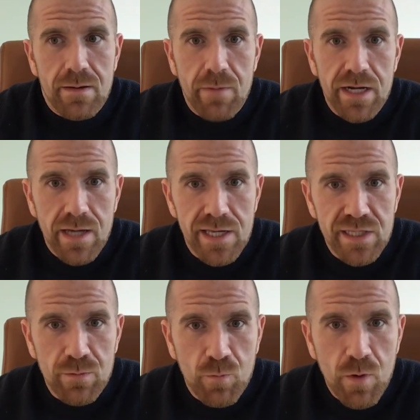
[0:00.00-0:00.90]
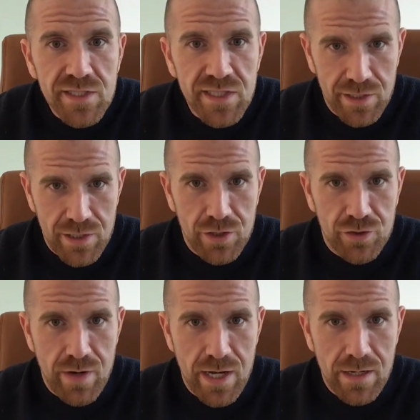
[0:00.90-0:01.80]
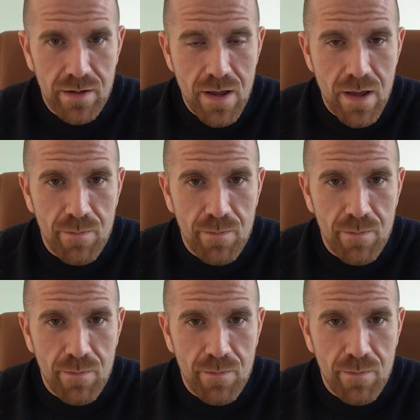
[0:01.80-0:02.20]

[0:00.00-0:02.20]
Mike Tyson wasn't training.